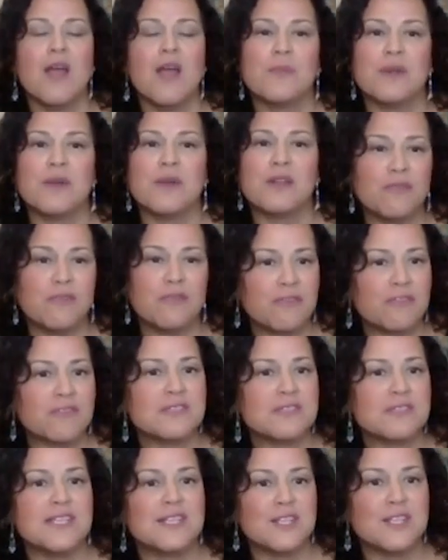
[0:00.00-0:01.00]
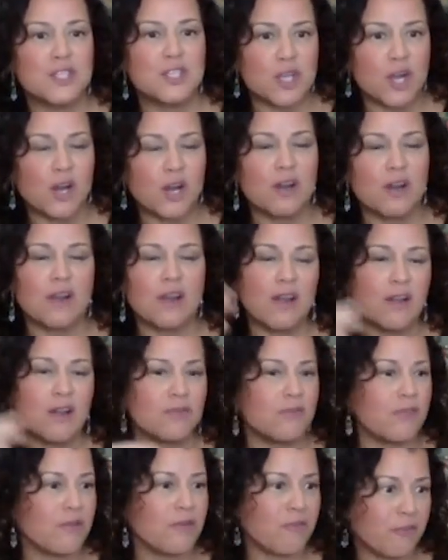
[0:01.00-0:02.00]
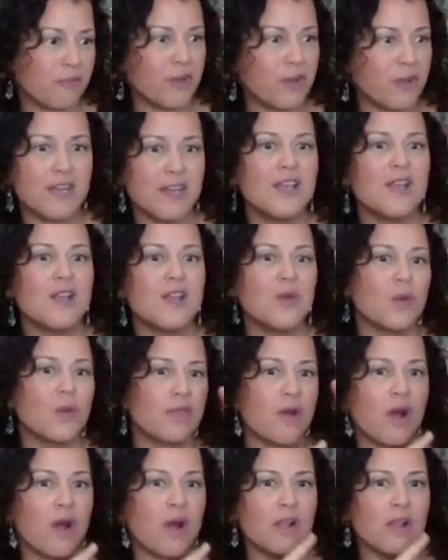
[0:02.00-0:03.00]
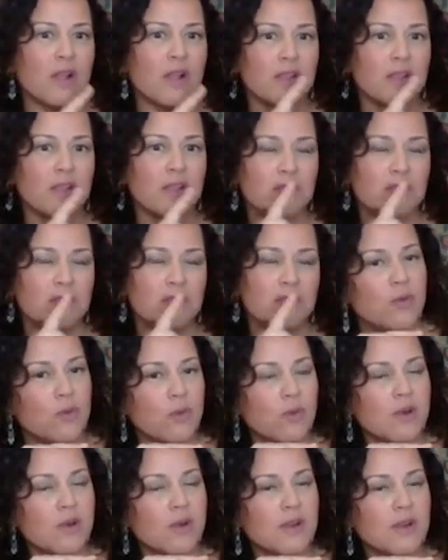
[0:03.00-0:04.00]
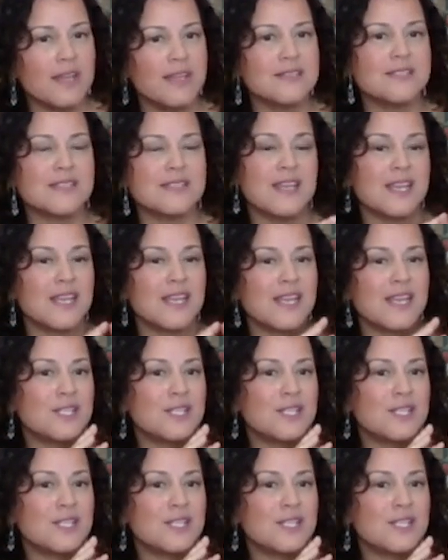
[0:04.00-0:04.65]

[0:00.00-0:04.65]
but if you've ever seen the chart of the foot with all of the different organs,